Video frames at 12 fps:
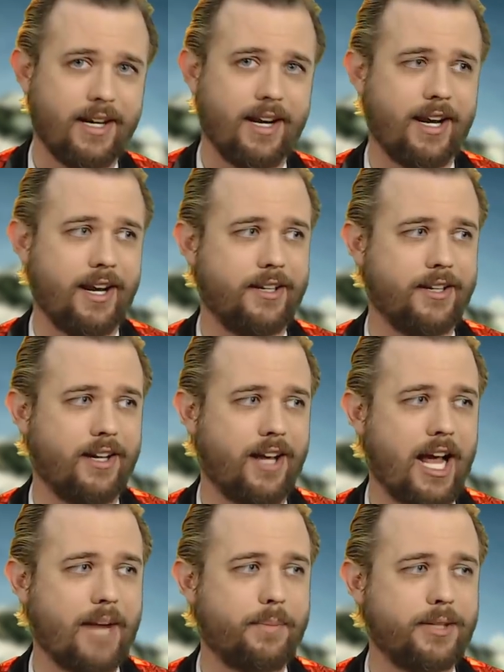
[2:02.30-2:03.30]
And
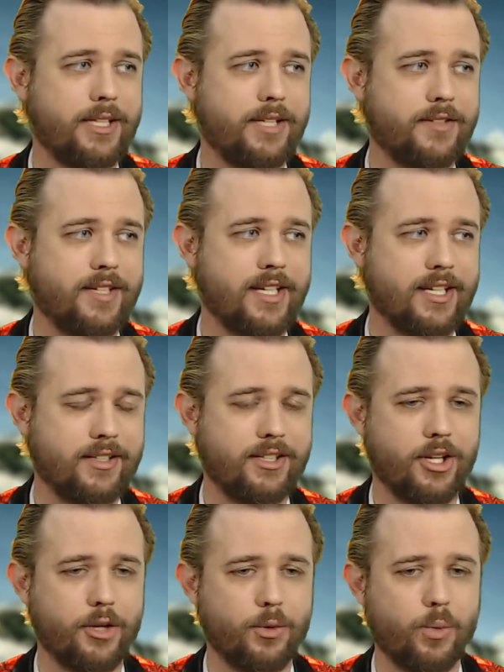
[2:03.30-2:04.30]
I believed that, you
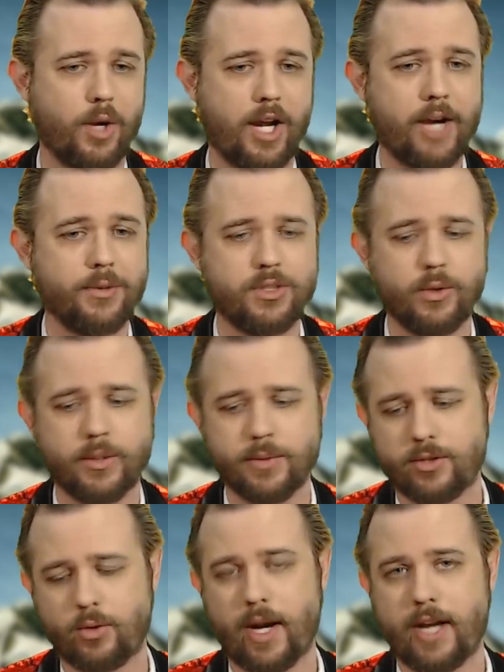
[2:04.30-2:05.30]
know, what I was doing
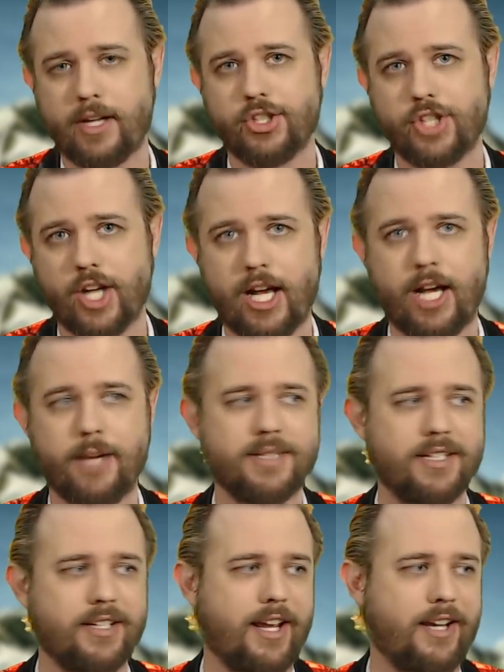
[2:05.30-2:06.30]
was creating jobs
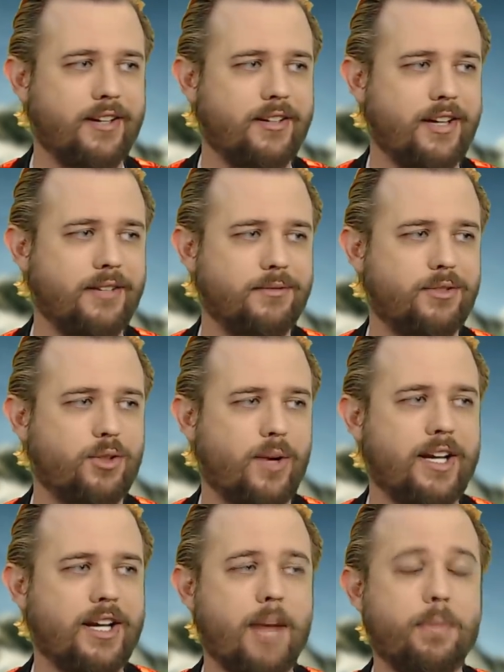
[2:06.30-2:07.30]
and
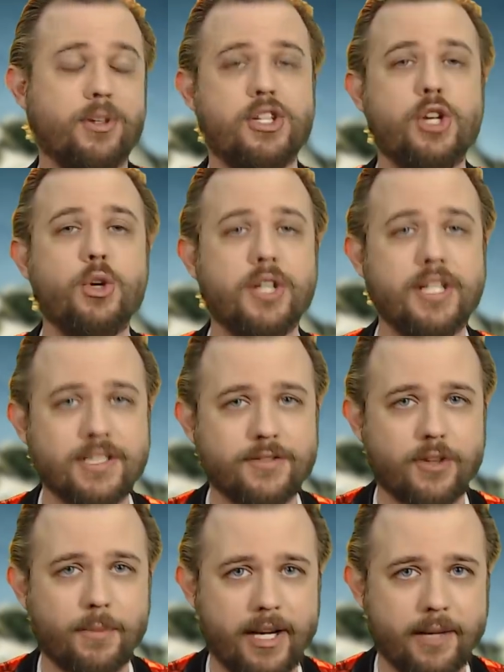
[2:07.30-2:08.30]
creating opportunities
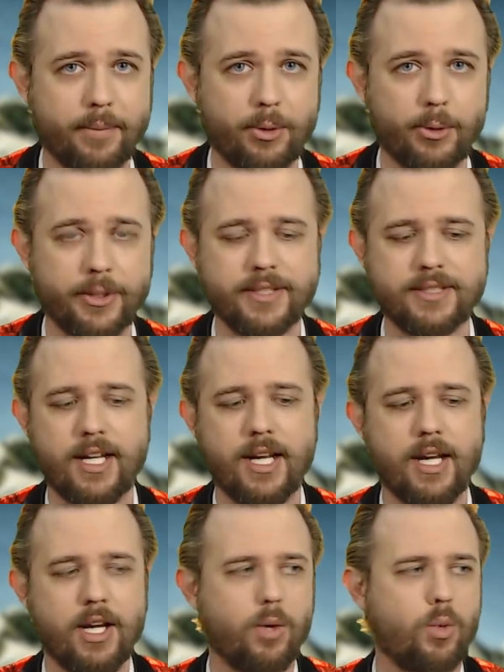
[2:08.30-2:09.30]
for my employees.
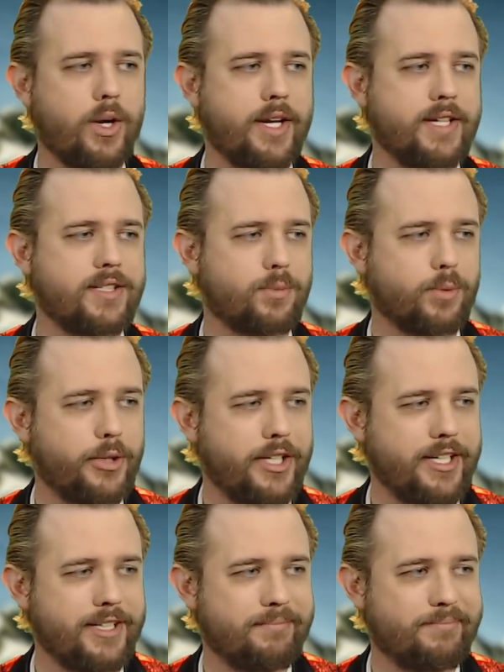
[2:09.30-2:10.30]
Whereas
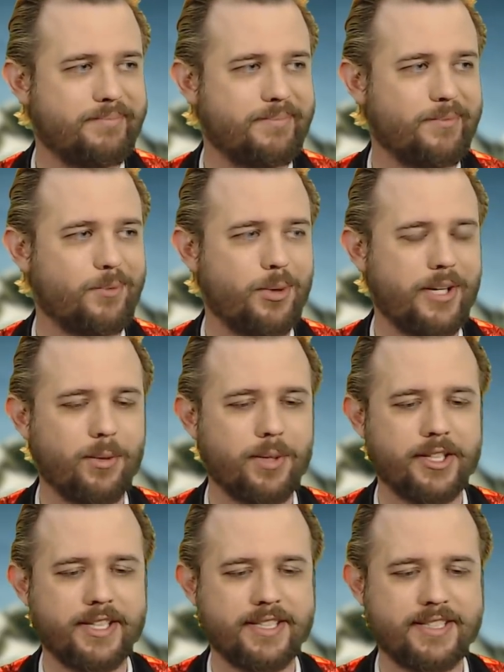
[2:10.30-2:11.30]
Rudy
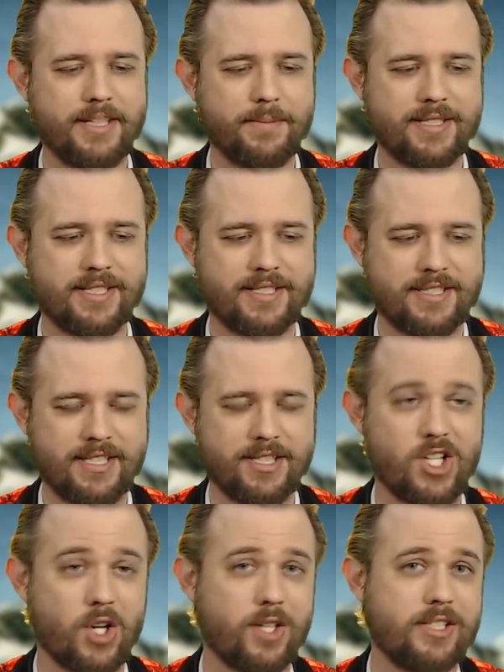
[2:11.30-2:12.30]
really seems to see the
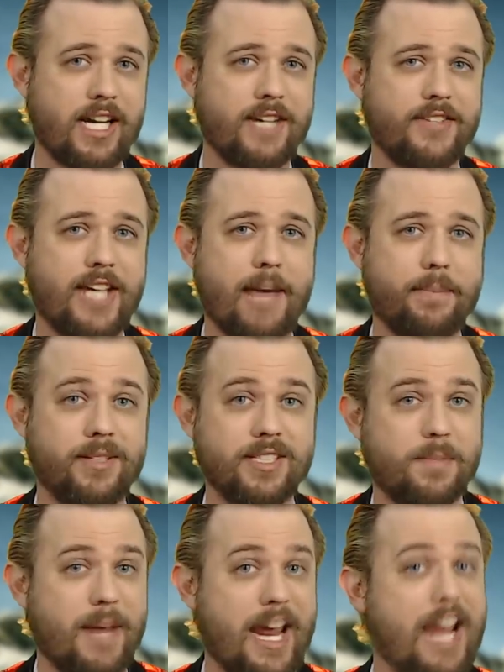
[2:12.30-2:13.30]
dark side of
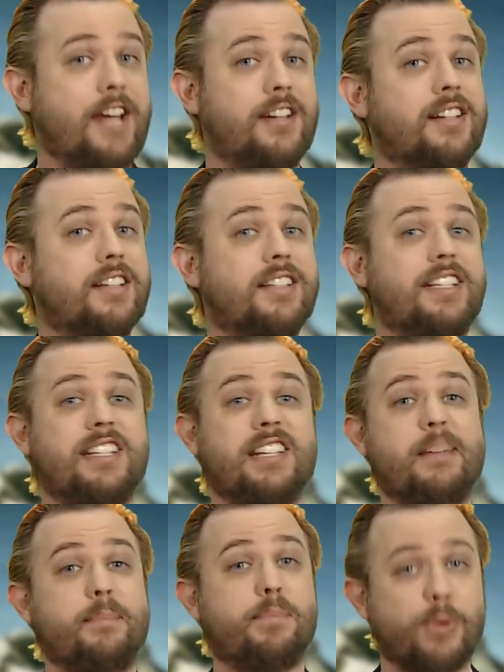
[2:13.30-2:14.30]
capitalism, and he
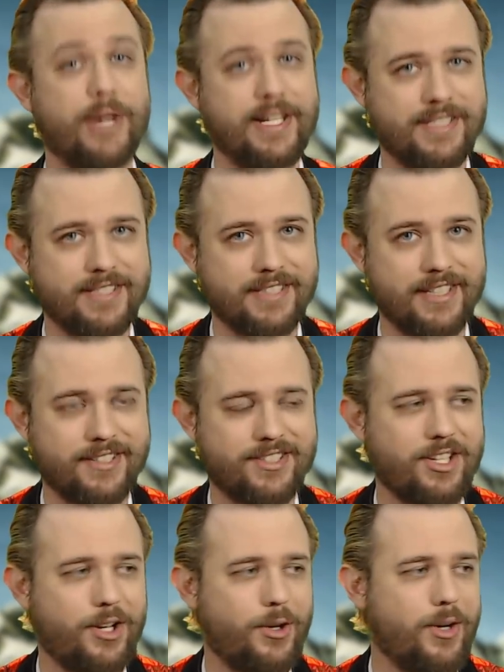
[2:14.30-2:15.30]
embraces it.
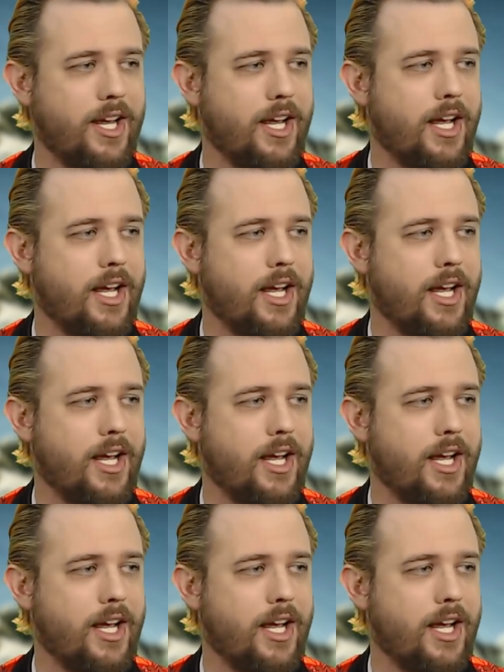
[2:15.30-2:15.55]
So